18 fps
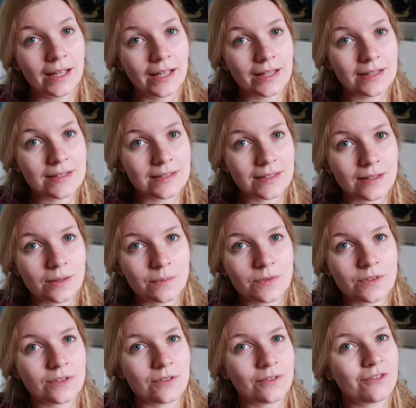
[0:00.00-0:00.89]
it
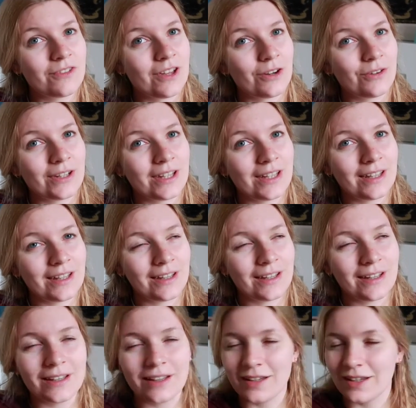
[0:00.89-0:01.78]
seems
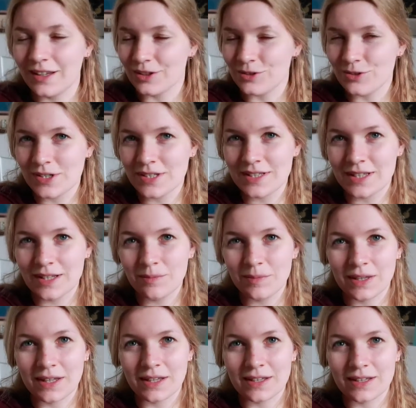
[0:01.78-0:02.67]
very
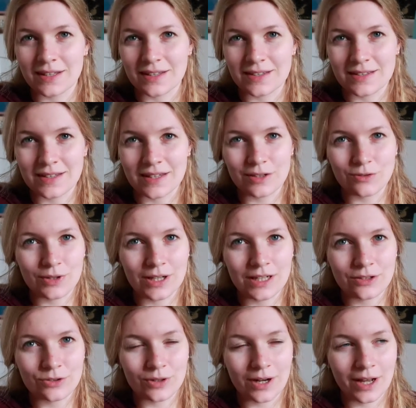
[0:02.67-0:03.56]
interesting because it
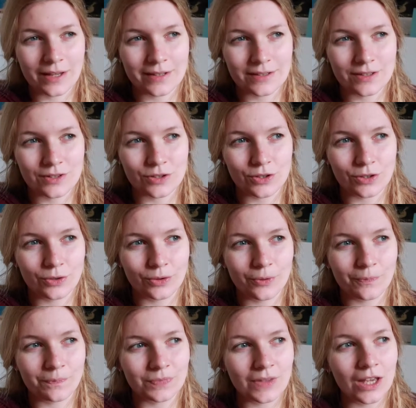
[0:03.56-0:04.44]
really tries
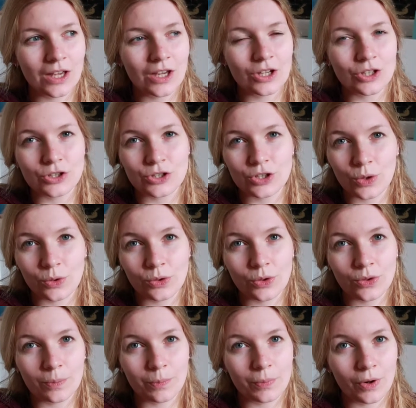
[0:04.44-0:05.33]
to show
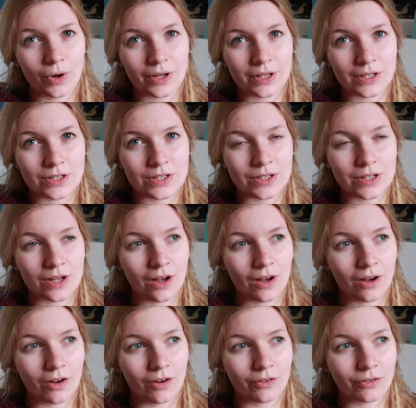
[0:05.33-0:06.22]
you the point
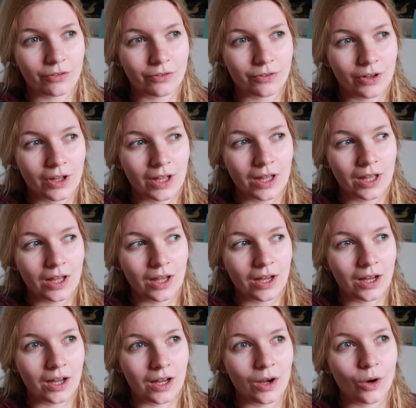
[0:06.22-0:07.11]
of
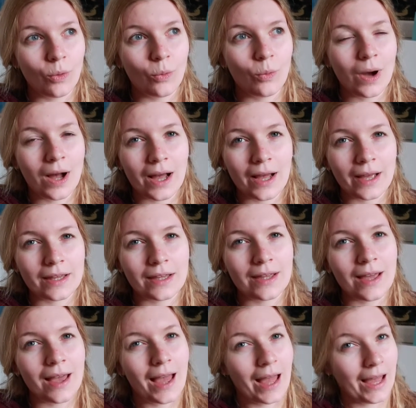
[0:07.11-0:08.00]

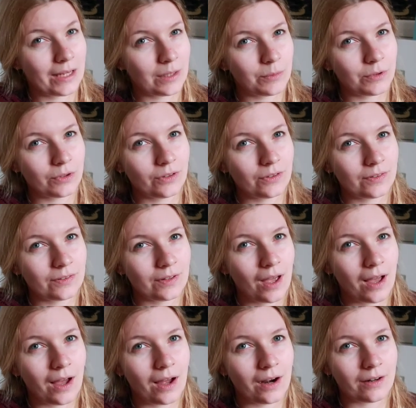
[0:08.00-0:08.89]
why animals
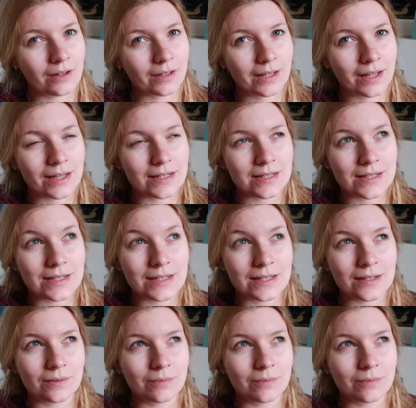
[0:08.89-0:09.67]
are kind of